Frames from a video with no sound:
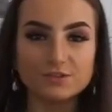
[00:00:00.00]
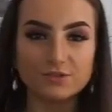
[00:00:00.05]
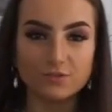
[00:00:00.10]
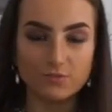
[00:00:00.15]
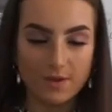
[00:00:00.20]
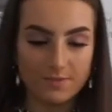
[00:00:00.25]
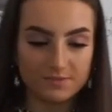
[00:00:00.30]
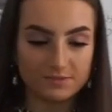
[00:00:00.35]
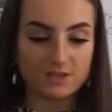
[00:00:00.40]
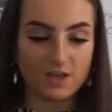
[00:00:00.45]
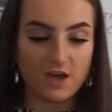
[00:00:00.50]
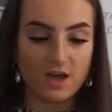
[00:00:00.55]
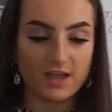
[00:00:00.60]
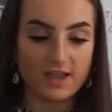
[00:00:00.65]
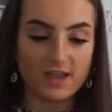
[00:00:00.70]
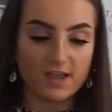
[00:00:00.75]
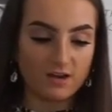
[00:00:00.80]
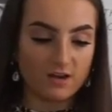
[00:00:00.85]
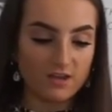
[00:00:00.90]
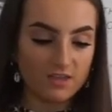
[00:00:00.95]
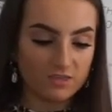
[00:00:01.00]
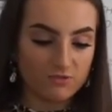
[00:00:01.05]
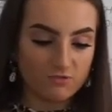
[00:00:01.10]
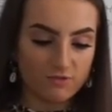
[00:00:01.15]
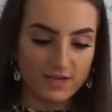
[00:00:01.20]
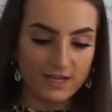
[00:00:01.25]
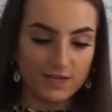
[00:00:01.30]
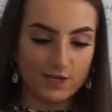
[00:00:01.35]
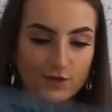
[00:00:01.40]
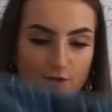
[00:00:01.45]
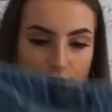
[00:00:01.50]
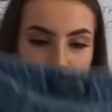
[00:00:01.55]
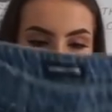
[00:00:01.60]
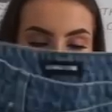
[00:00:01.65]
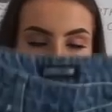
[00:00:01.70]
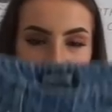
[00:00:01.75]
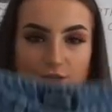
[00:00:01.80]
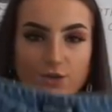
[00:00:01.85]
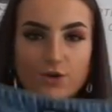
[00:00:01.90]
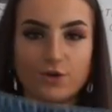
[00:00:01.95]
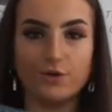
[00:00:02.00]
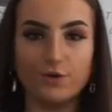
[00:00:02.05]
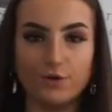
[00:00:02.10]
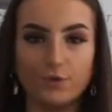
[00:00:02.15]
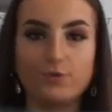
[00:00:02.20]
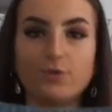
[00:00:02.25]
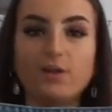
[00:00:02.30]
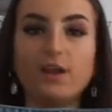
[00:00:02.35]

on the website and I thought it looked really cool.